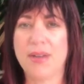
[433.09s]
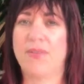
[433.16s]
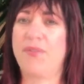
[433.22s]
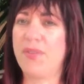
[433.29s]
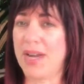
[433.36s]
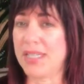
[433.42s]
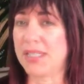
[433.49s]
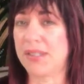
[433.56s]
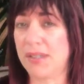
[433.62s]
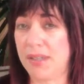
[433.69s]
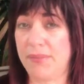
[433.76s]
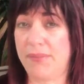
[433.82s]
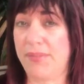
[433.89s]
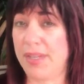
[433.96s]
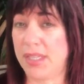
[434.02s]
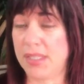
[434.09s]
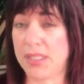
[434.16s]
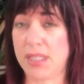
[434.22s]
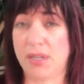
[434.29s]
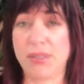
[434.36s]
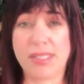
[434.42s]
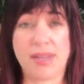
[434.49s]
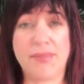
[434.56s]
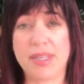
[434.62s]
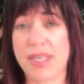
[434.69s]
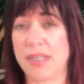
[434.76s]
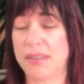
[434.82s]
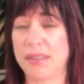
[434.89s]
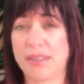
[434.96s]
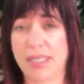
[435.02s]
Fresh fish. They always have a
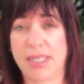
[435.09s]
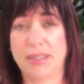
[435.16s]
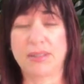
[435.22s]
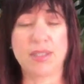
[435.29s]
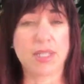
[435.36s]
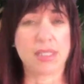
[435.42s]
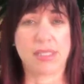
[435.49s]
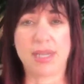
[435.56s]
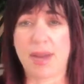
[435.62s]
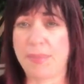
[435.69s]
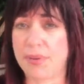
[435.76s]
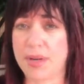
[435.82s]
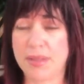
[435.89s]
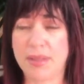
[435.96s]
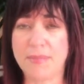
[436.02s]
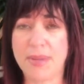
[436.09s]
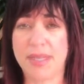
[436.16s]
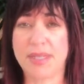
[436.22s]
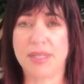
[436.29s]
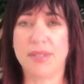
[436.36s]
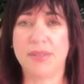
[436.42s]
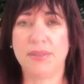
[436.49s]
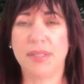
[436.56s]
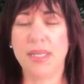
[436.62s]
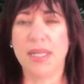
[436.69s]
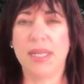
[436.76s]
yellowtail or a snapper on the menu.